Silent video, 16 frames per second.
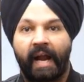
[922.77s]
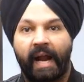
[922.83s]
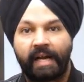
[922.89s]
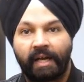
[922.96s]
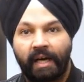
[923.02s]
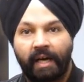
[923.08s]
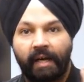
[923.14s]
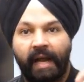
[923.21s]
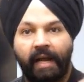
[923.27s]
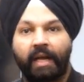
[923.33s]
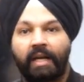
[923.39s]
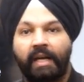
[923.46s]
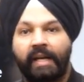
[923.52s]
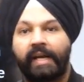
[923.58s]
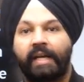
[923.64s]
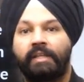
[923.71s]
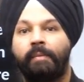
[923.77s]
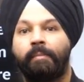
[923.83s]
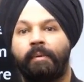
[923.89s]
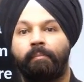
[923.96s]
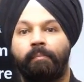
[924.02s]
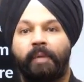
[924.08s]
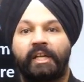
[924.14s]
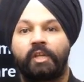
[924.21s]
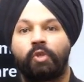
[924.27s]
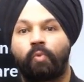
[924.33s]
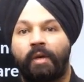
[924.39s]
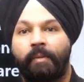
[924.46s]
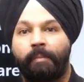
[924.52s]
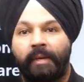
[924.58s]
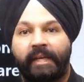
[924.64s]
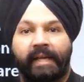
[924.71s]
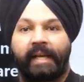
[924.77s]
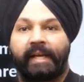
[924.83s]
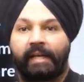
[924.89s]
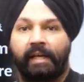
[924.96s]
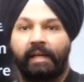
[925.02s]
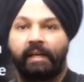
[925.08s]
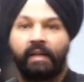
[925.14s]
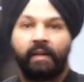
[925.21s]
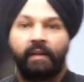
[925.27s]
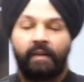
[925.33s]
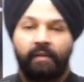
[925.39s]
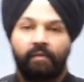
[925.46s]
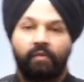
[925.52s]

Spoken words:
And earlier the buttons were mechanical.